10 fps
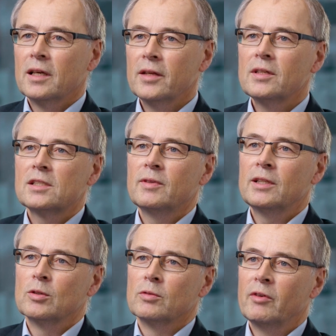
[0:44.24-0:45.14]
In this
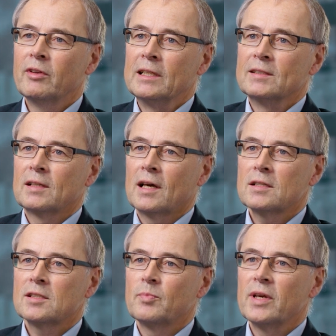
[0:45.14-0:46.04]
video, we will
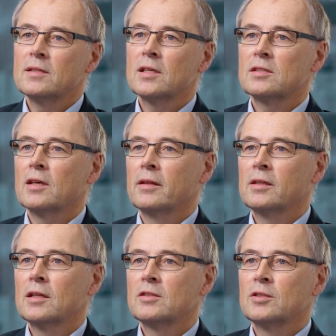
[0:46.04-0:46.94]
discuss basic
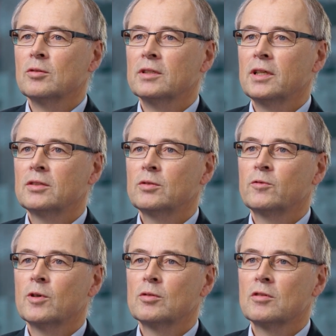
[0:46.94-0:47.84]
standards you'll need to
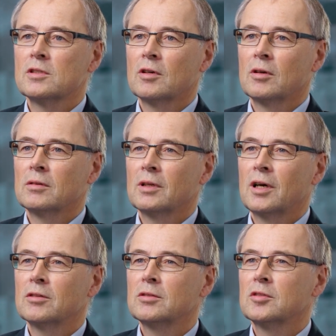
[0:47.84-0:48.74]
focus on,
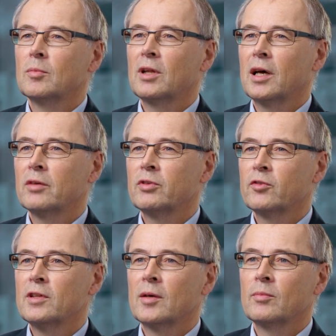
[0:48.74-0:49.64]
how to comply with
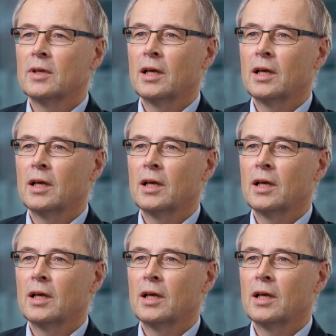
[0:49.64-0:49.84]
them,